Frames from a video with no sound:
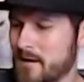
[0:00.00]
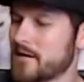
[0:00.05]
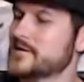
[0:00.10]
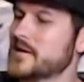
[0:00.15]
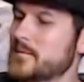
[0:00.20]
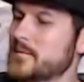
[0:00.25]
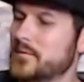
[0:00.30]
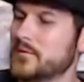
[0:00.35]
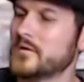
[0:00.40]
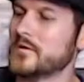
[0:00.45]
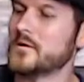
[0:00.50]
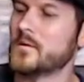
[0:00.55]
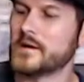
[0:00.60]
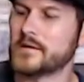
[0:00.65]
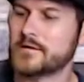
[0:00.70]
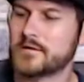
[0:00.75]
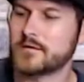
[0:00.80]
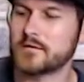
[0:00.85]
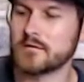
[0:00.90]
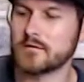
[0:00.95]
It's like Buna
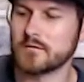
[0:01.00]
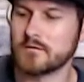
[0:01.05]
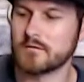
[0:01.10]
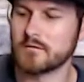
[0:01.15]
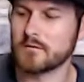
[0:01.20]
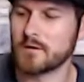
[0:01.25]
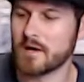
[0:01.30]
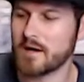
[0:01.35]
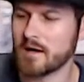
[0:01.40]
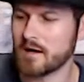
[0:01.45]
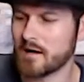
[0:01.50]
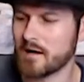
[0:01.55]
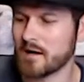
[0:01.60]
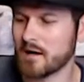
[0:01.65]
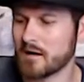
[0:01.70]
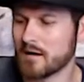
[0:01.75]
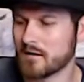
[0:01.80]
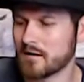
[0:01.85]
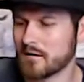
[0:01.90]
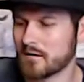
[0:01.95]
went to
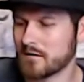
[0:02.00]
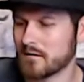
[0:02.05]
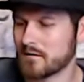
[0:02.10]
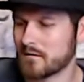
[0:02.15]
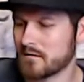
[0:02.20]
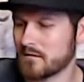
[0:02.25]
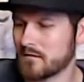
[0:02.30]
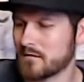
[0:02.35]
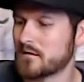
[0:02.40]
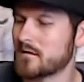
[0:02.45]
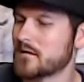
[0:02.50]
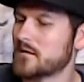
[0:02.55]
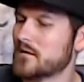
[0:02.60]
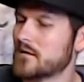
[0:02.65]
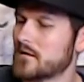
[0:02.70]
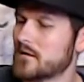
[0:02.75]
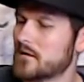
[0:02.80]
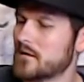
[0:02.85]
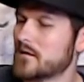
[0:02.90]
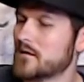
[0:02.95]
a
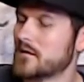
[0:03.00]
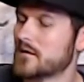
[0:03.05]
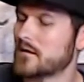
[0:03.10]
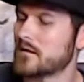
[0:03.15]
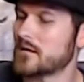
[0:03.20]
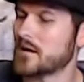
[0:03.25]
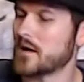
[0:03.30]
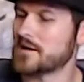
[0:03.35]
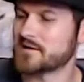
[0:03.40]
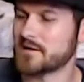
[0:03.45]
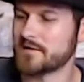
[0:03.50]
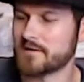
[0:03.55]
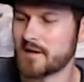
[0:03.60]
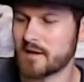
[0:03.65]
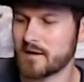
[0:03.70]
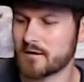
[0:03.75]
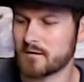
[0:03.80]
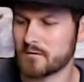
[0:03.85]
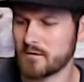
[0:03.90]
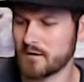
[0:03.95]

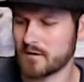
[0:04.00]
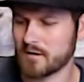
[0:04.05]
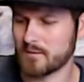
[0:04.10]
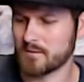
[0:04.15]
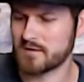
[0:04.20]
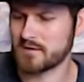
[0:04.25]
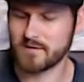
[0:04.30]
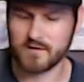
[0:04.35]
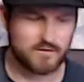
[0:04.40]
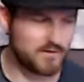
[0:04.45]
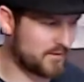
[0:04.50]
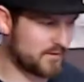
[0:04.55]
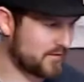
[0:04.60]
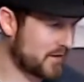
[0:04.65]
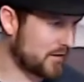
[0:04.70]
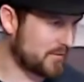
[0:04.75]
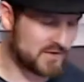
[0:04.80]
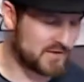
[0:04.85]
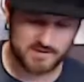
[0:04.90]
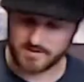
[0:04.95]
synthetic cork. I wonder if they, have they
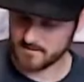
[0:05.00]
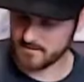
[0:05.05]
always done